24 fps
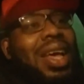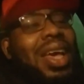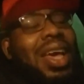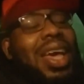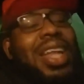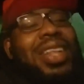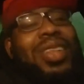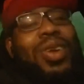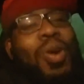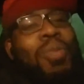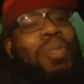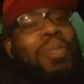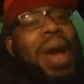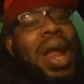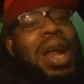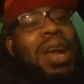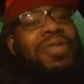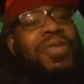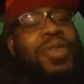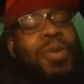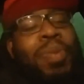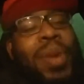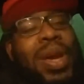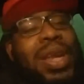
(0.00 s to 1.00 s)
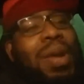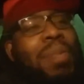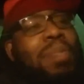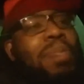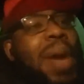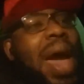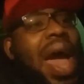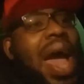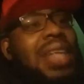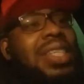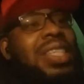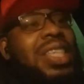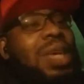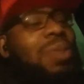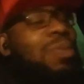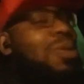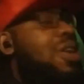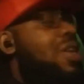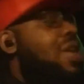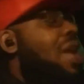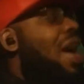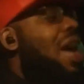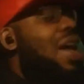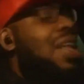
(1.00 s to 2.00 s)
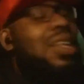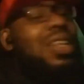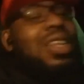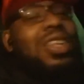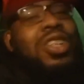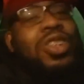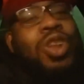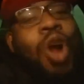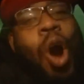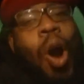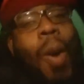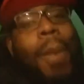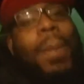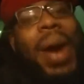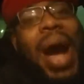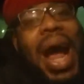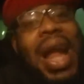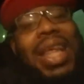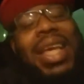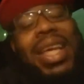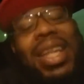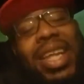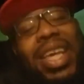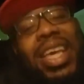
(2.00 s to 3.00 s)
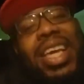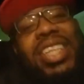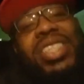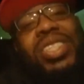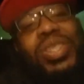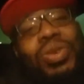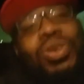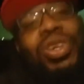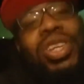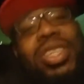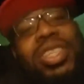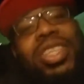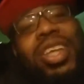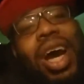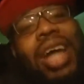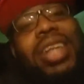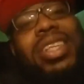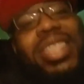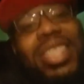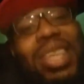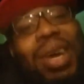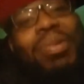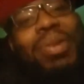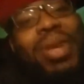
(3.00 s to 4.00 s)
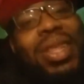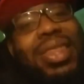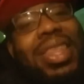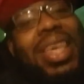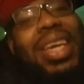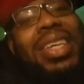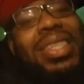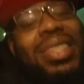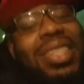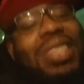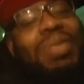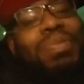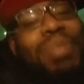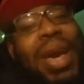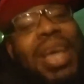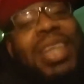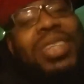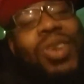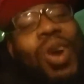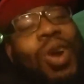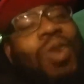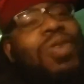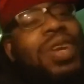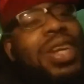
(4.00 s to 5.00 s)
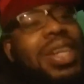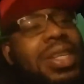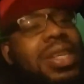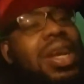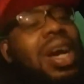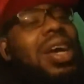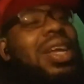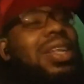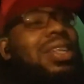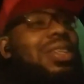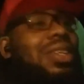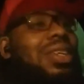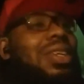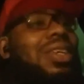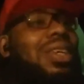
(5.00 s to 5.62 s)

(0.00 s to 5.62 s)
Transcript: it don't matter if you're playing a bad team or not. Nobody in history done some of the things this man's already done.